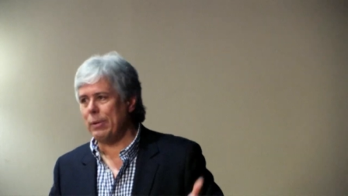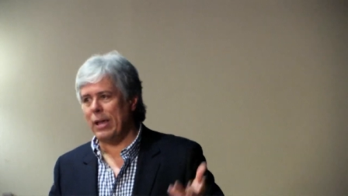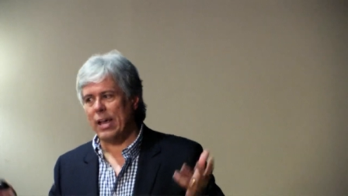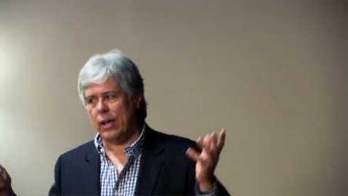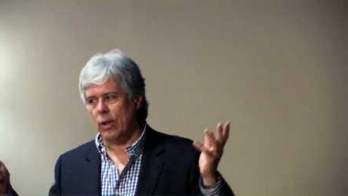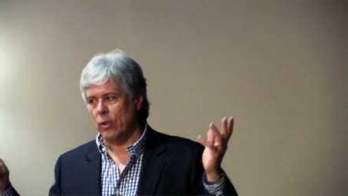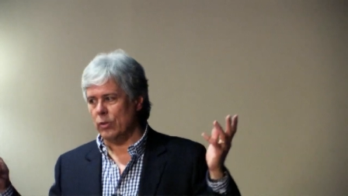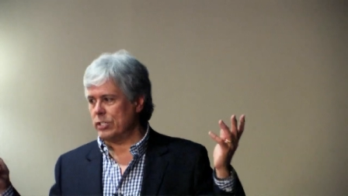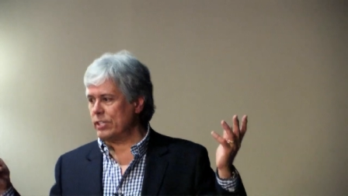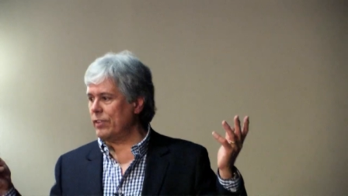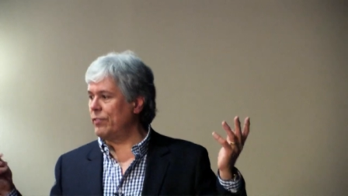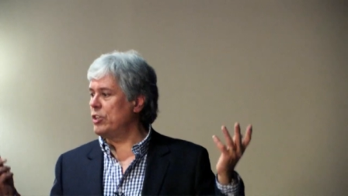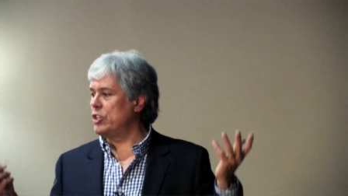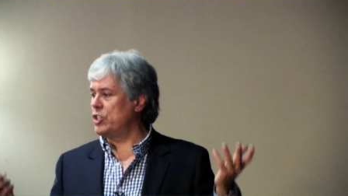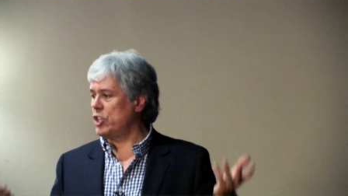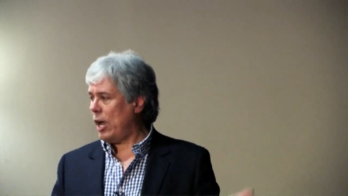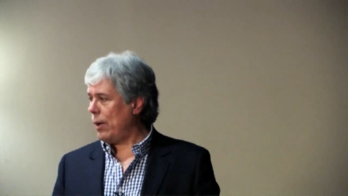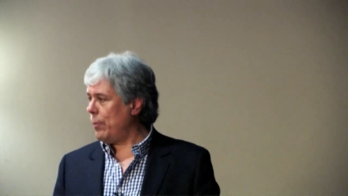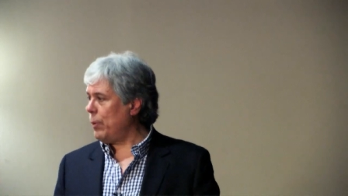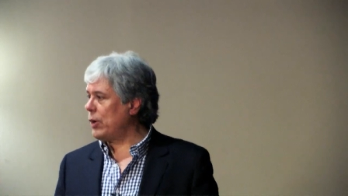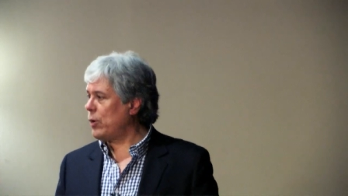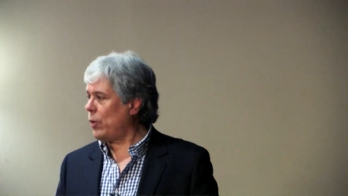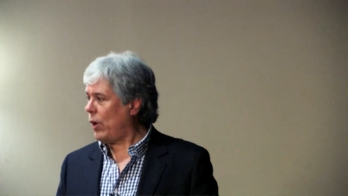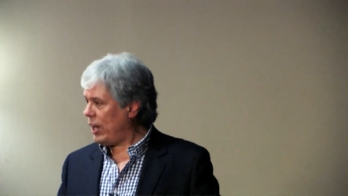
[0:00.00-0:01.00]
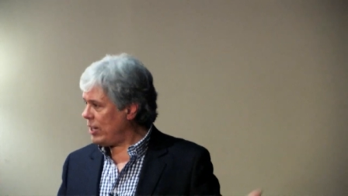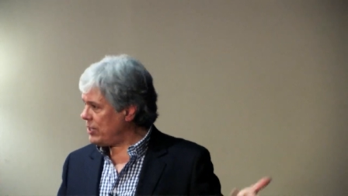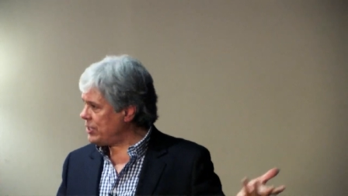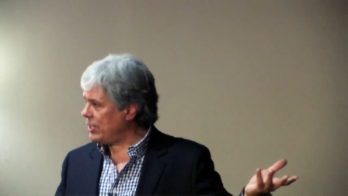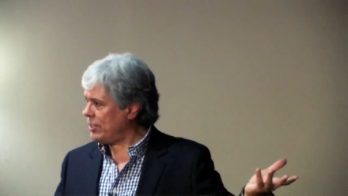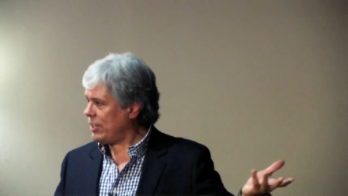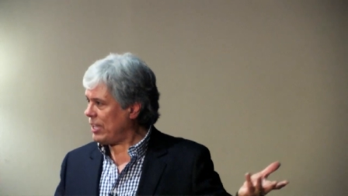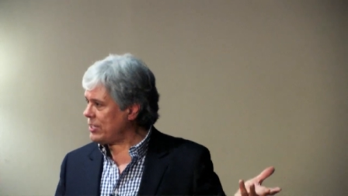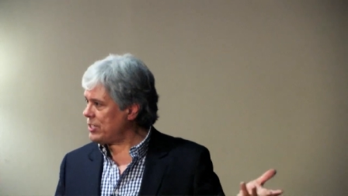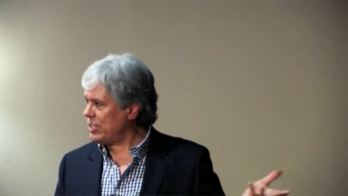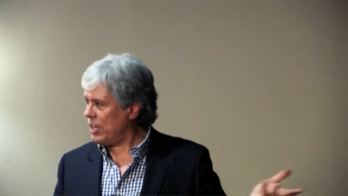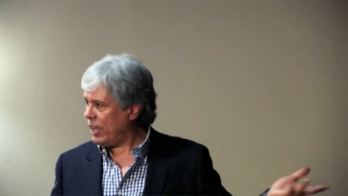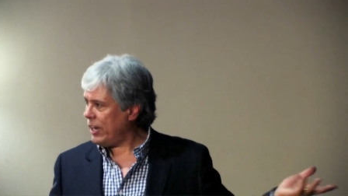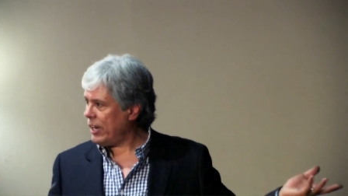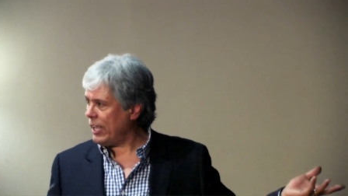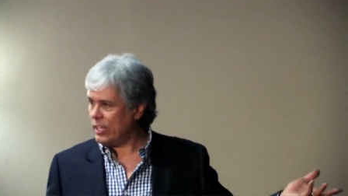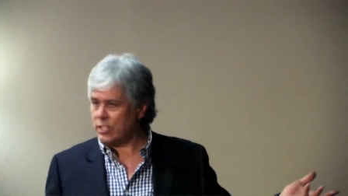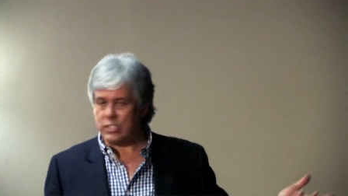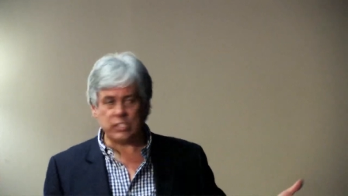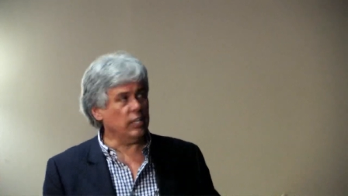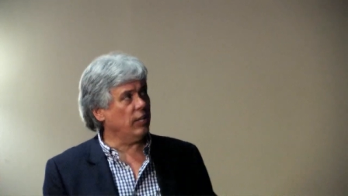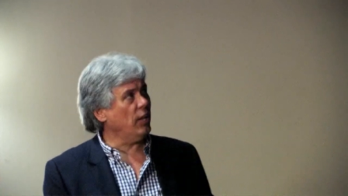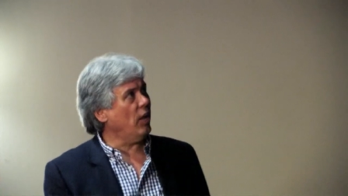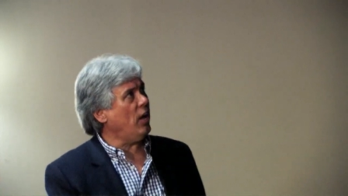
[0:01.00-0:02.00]
pounds? If the job requires it, that's not
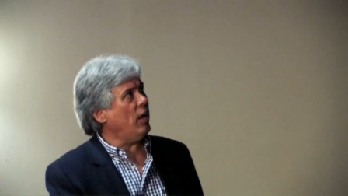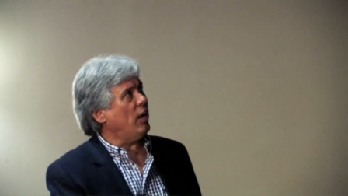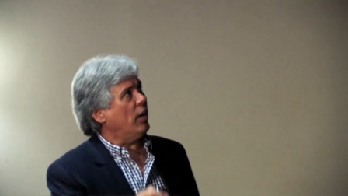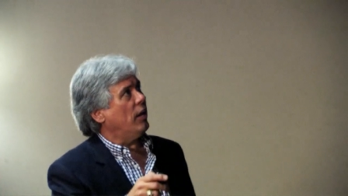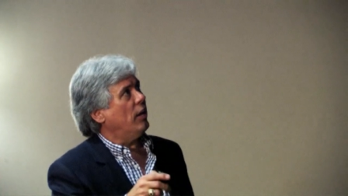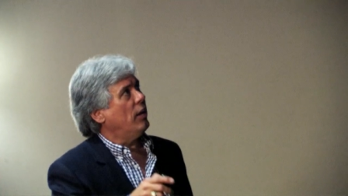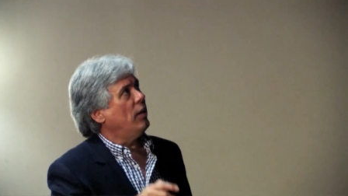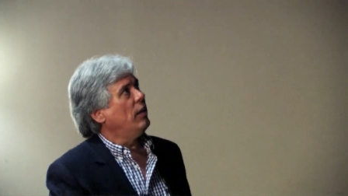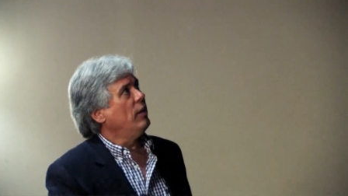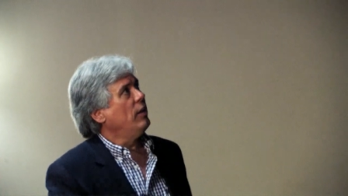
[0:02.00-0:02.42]
against the law.